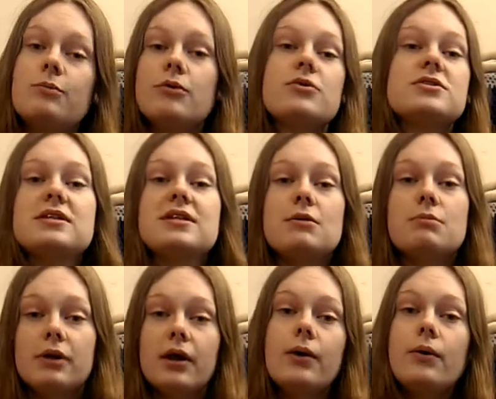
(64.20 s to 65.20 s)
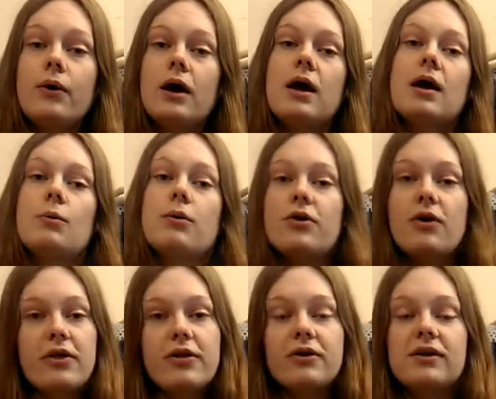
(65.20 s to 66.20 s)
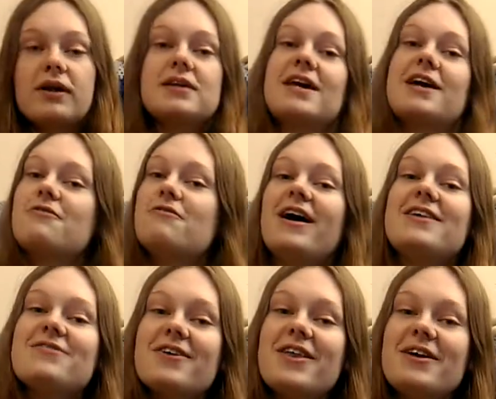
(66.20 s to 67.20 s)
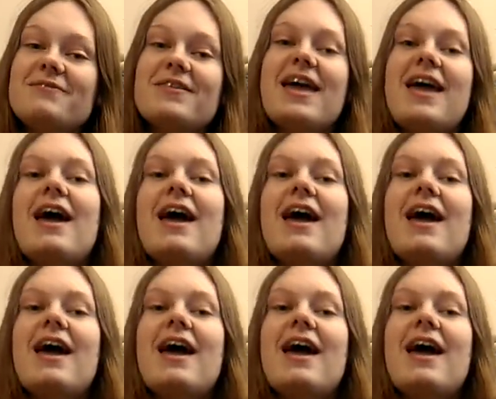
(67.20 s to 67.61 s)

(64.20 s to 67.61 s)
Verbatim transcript: post it down below with all the other links I can find for them.